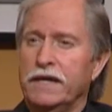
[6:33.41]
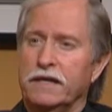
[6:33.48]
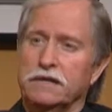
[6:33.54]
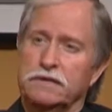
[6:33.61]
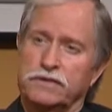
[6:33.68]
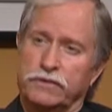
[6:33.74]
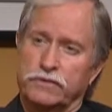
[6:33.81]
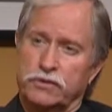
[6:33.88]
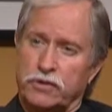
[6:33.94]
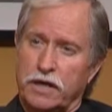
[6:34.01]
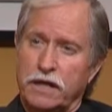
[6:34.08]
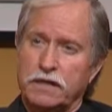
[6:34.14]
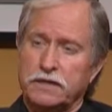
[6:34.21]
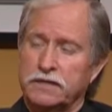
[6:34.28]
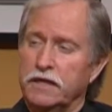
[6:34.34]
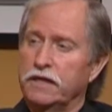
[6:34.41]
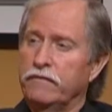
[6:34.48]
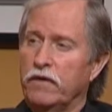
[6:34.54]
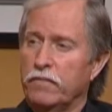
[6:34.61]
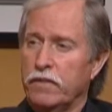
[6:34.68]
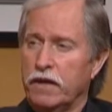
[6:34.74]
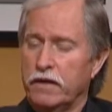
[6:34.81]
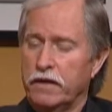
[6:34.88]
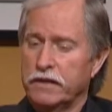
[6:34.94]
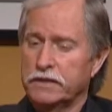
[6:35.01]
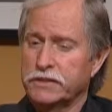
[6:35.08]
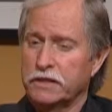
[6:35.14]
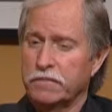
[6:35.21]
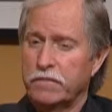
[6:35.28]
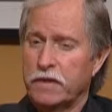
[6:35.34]
and she was trying to save our marriage
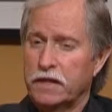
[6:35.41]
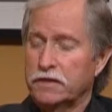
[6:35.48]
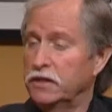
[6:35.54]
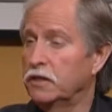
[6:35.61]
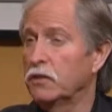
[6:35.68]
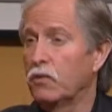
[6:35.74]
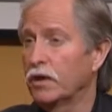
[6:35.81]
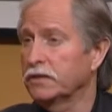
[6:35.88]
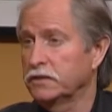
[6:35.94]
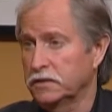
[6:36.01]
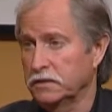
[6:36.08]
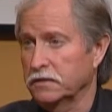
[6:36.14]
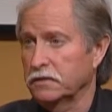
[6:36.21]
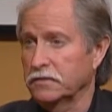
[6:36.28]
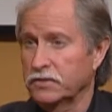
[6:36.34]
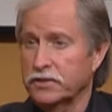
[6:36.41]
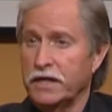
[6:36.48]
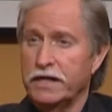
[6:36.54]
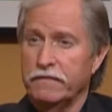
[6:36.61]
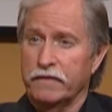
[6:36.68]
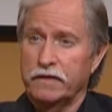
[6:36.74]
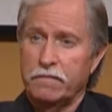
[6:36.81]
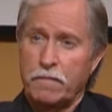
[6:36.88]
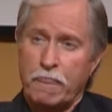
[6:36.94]
and didn't know what to do to save it.